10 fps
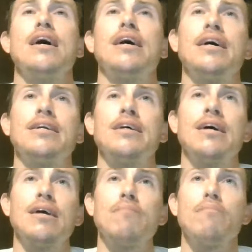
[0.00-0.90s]
And
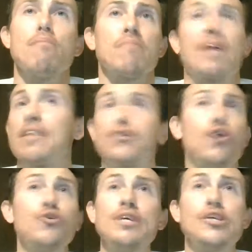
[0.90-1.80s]
that's
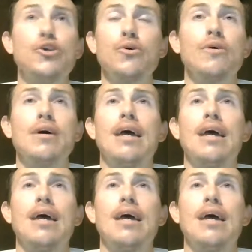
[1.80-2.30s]
all you need to do.